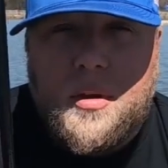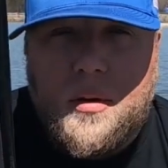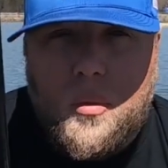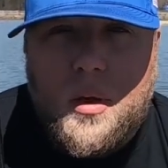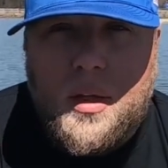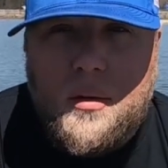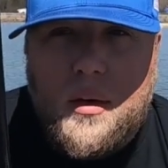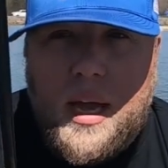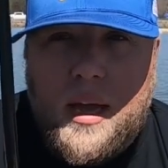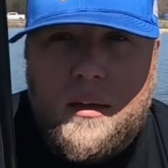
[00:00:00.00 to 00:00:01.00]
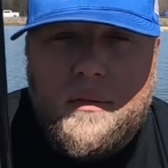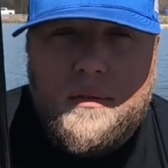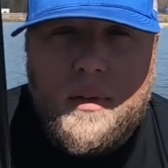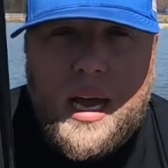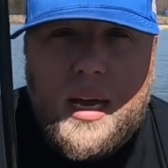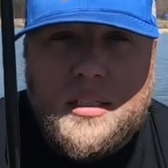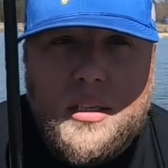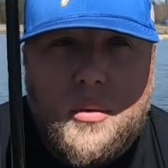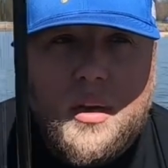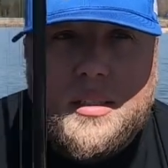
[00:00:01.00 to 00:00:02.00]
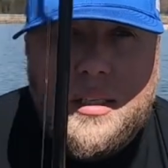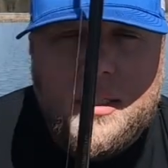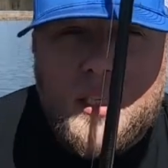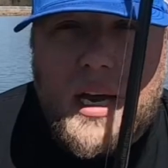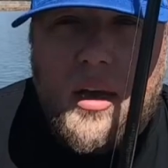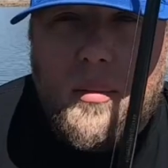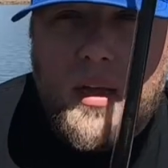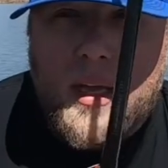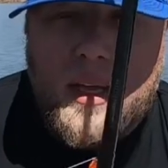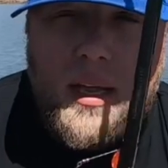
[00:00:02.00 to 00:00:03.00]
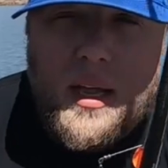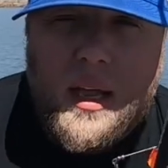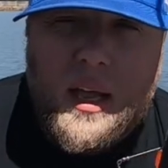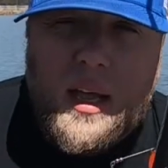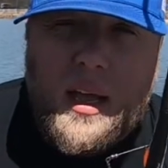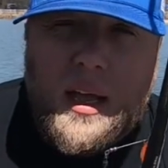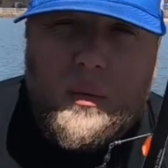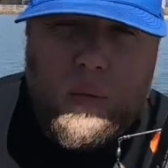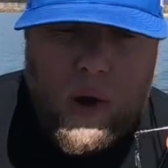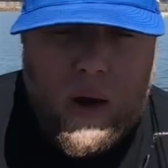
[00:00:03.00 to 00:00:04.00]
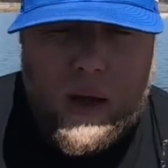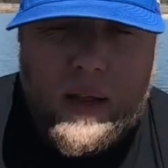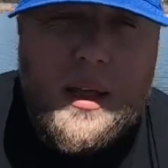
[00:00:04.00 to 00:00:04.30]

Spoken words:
to what you'd have action wise in a chatterbait rod.